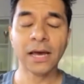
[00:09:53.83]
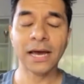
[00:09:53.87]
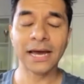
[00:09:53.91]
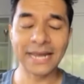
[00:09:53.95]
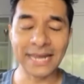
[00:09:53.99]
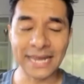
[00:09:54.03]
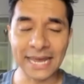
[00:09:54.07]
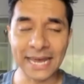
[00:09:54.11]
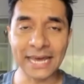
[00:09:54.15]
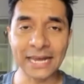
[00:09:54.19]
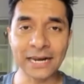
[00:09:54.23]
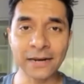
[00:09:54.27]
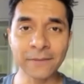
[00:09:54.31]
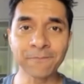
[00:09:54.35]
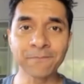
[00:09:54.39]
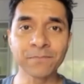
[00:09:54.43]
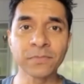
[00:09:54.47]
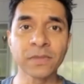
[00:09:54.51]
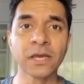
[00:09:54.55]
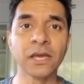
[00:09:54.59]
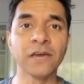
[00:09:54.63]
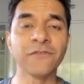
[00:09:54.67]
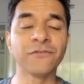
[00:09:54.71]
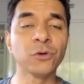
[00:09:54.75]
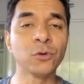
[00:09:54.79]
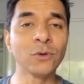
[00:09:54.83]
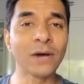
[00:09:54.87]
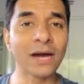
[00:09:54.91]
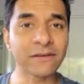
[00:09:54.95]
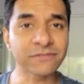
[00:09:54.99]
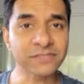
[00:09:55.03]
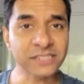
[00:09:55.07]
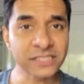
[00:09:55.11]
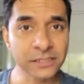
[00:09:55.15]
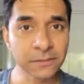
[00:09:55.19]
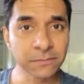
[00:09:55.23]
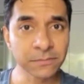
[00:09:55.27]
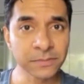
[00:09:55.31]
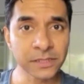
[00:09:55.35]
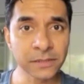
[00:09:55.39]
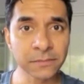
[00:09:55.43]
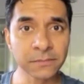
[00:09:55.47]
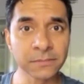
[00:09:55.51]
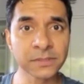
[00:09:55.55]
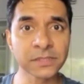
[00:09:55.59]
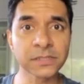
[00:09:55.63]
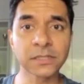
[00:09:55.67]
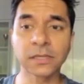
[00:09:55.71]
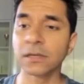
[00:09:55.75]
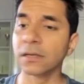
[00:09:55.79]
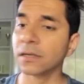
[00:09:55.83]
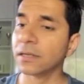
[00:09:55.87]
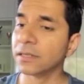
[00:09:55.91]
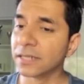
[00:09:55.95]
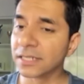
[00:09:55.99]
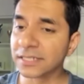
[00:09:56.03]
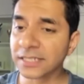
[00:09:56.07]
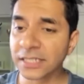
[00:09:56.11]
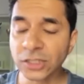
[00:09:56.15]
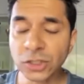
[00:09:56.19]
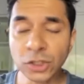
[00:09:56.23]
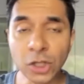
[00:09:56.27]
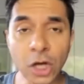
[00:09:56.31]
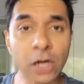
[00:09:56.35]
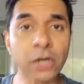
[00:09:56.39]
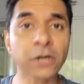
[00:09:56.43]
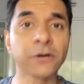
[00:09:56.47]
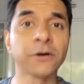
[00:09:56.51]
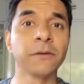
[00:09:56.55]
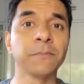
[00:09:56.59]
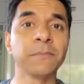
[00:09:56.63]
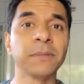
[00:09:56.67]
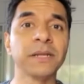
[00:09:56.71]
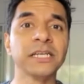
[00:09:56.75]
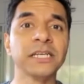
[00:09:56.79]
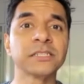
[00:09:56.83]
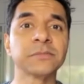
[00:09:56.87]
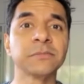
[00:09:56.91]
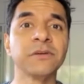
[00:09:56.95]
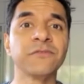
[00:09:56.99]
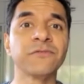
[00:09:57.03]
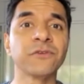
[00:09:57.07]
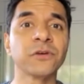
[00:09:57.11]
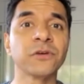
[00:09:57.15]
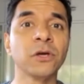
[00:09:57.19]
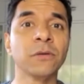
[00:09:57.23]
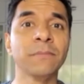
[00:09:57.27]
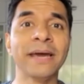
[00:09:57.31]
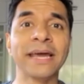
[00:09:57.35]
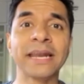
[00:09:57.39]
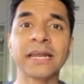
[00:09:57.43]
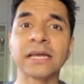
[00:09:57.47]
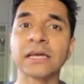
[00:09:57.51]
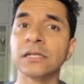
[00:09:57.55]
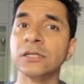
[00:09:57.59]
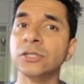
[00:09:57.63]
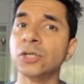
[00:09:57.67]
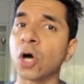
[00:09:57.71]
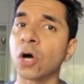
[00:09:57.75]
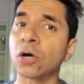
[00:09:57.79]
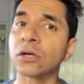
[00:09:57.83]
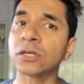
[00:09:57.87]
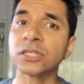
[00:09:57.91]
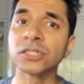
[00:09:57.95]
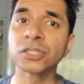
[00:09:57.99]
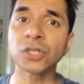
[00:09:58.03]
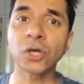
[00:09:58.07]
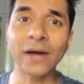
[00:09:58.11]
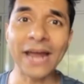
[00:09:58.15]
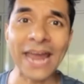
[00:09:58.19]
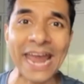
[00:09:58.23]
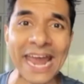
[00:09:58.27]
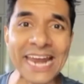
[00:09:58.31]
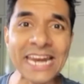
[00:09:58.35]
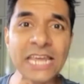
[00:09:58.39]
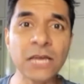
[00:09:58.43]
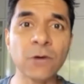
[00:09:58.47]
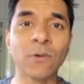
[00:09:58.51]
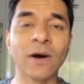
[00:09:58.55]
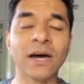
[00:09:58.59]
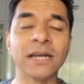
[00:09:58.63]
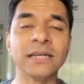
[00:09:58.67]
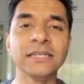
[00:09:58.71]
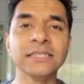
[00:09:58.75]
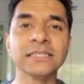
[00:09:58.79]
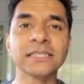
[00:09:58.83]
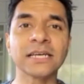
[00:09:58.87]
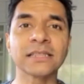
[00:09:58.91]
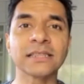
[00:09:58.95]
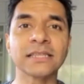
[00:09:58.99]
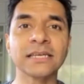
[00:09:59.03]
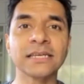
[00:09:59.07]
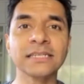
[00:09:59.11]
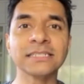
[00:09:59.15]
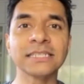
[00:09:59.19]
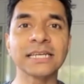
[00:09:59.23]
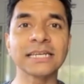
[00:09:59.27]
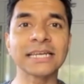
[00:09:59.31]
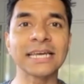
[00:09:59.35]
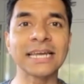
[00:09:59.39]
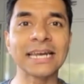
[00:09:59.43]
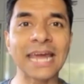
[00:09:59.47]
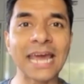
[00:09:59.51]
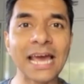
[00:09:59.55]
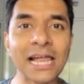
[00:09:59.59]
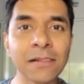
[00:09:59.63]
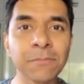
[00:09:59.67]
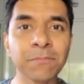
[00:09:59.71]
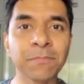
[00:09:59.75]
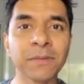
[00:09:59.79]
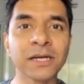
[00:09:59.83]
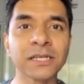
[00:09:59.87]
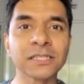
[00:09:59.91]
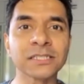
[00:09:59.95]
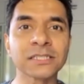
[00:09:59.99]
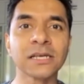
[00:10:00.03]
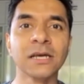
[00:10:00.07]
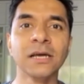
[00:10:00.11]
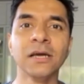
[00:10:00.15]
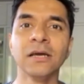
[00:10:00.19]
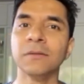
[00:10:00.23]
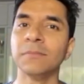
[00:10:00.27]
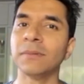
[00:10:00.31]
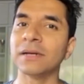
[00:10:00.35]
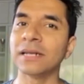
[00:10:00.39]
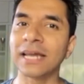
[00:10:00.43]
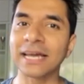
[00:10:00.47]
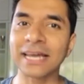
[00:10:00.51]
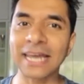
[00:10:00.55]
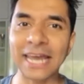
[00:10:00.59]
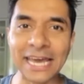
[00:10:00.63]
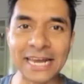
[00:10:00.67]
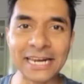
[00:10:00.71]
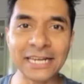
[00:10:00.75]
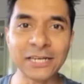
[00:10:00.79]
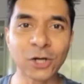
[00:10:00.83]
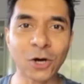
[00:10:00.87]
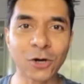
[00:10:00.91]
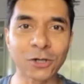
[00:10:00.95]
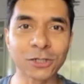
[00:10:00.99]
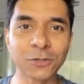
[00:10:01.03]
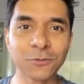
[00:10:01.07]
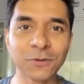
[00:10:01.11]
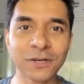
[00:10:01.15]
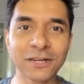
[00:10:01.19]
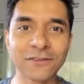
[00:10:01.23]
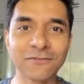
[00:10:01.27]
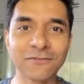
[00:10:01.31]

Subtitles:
Again, if you have symptoms, this is not a replacement for your medical doctors or anyone. These are things that can help us. But like any doctor would